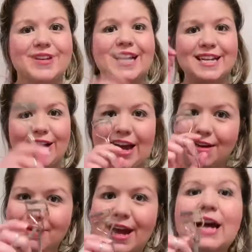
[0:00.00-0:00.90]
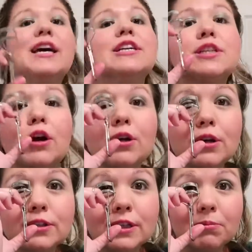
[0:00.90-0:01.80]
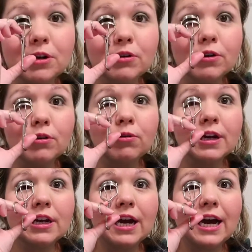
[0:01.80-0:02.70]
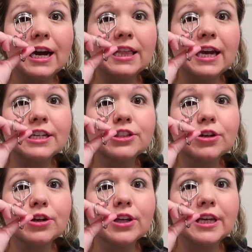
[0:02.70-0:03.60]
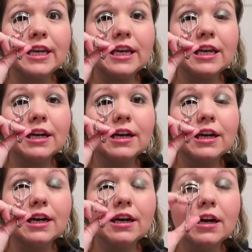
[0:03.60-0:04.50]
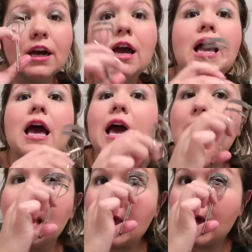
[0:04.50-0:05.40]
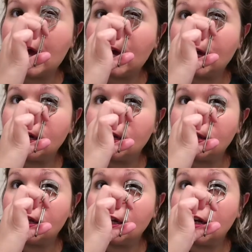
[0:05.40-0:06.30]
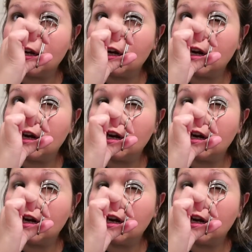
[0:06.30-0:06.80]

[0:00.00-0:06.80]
Now I have my eyelash curler, so I'm gonna do a quick eyelash curl here and there.